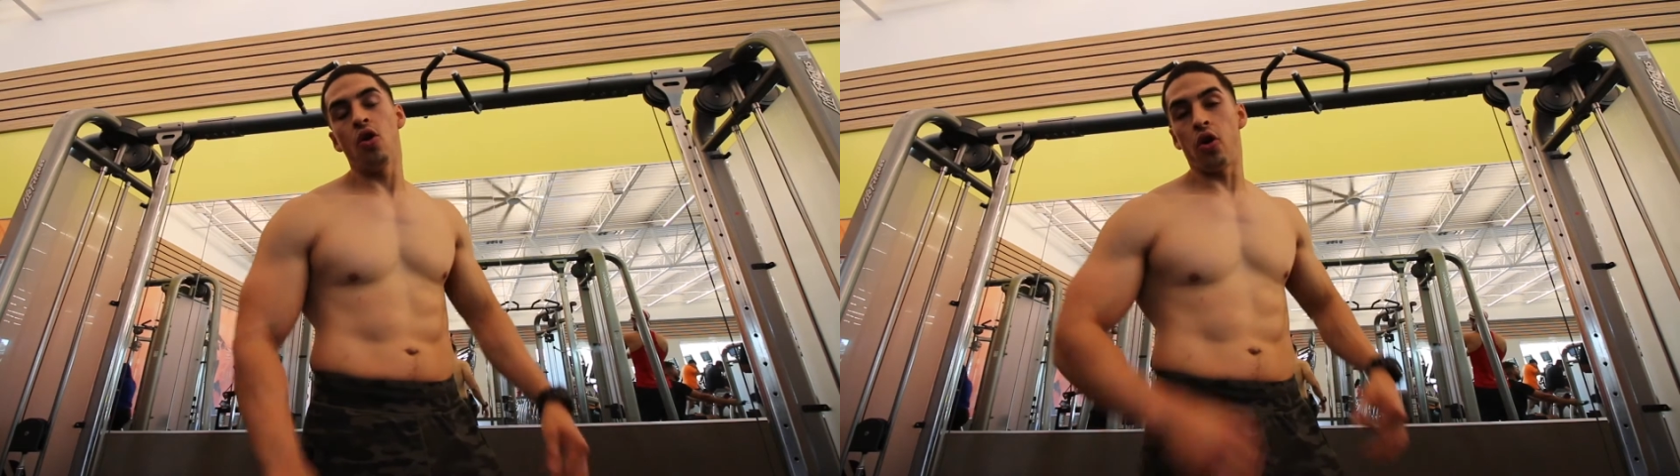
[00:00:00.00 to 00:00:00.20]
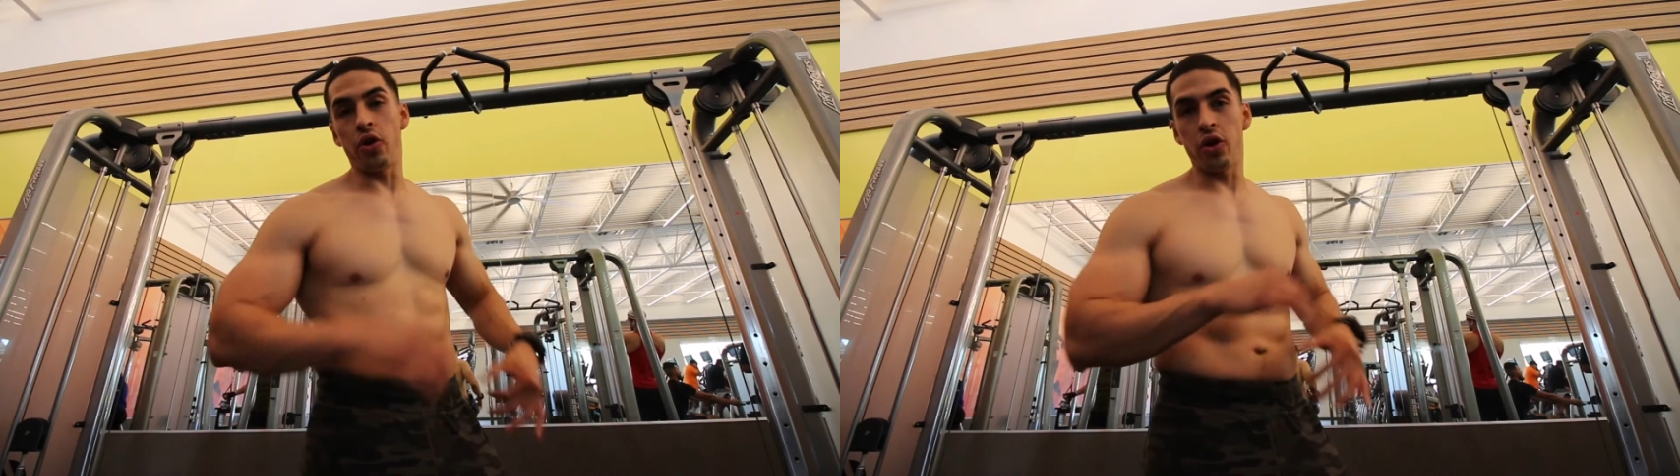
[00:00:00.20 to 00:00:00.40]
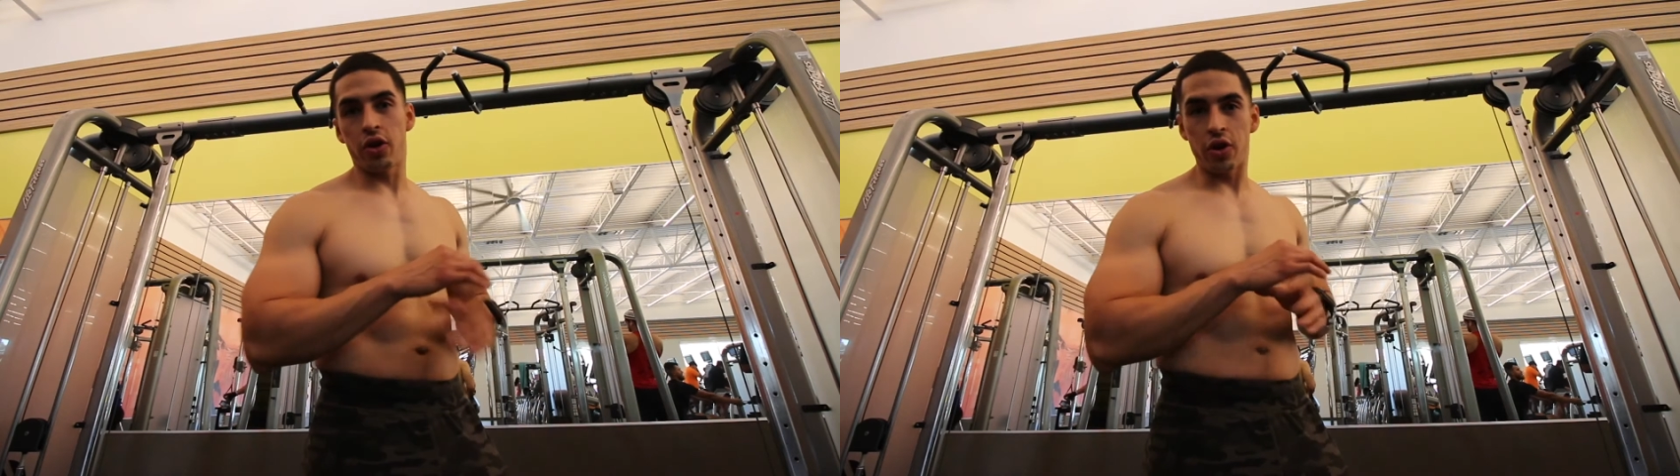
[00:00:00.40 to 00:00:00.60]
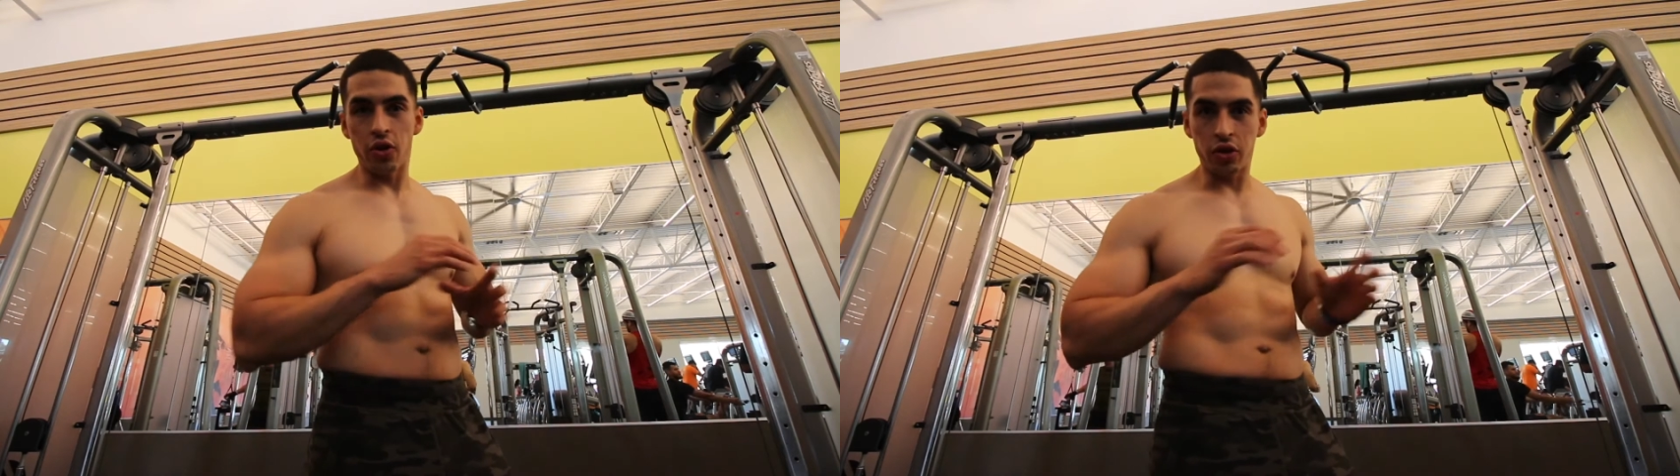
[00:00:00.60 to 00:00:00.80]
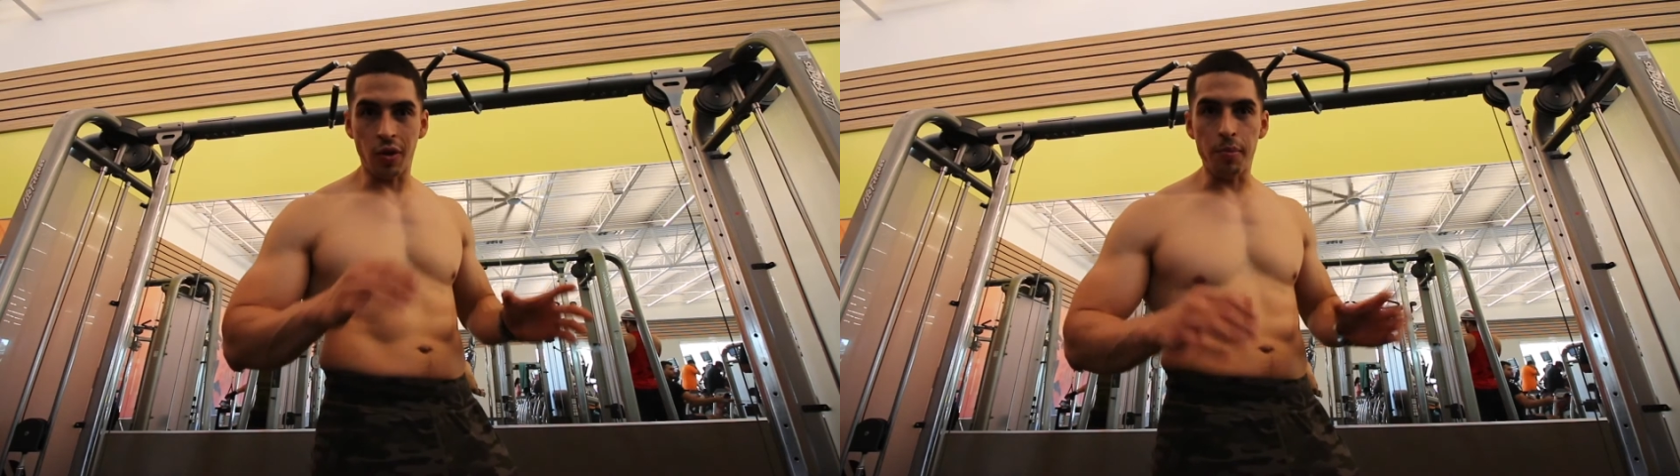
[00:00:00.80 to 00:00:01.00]
or you could
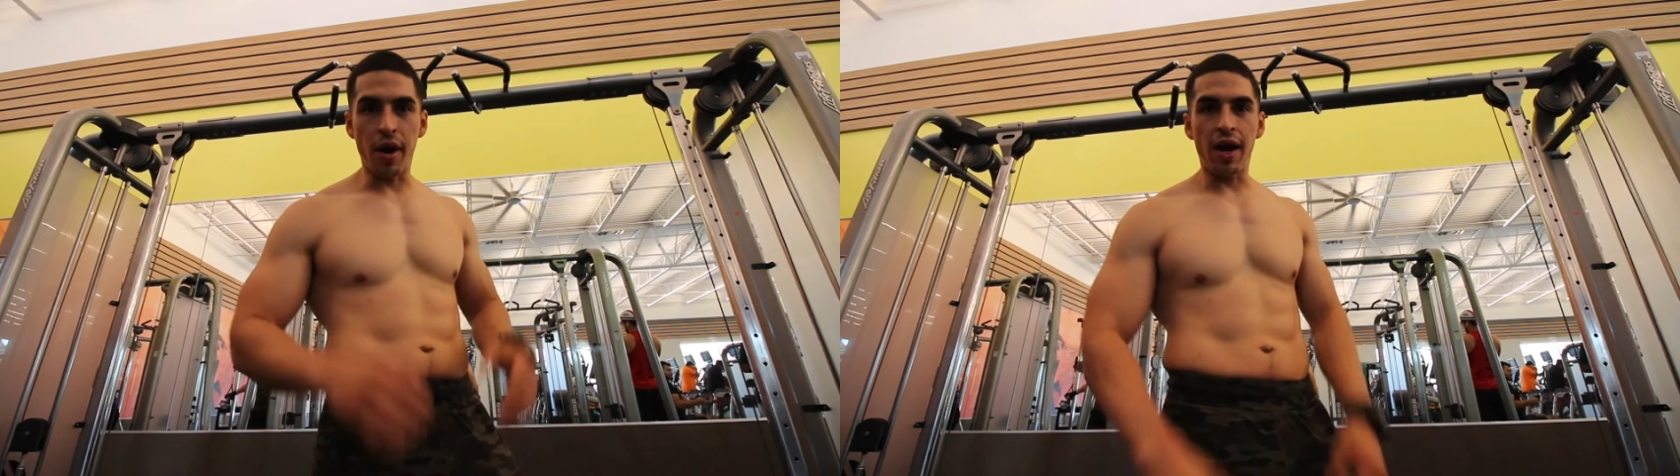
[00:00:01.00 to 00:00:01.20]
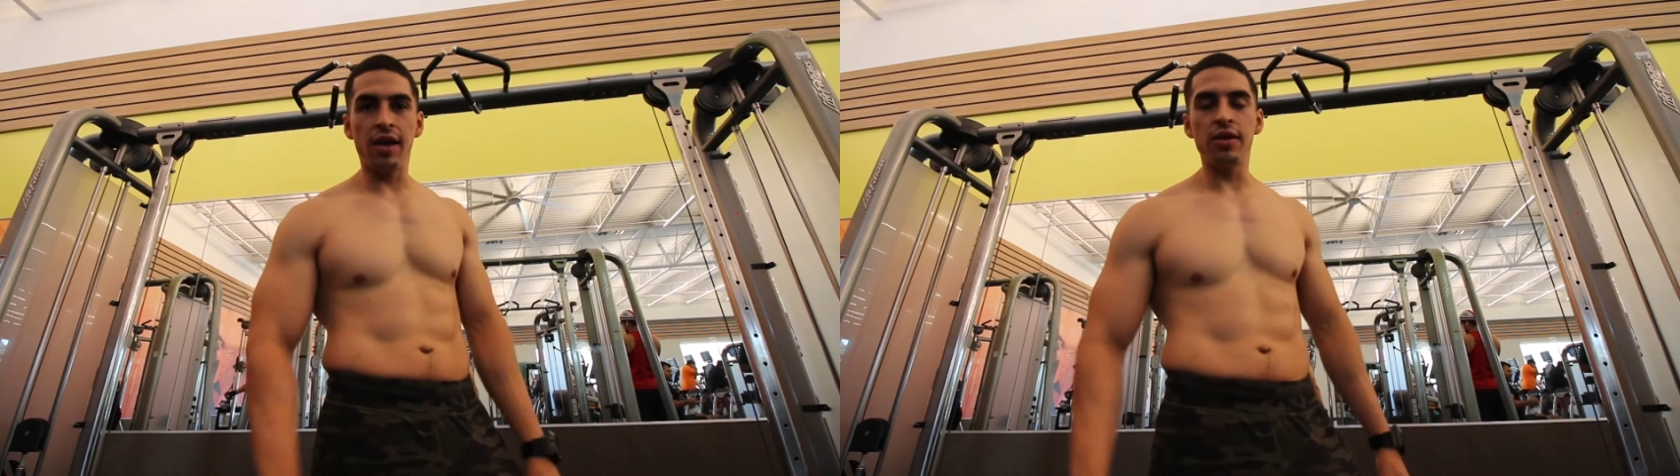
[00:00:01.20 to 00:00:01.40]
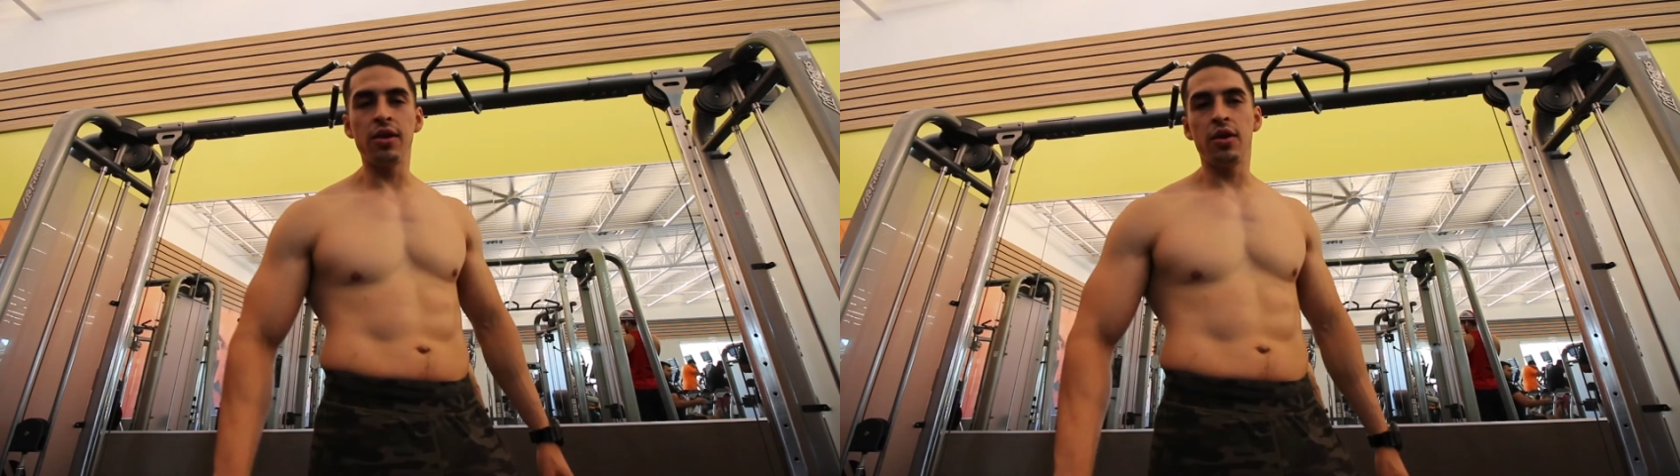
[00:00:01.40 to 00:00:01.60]
use a band.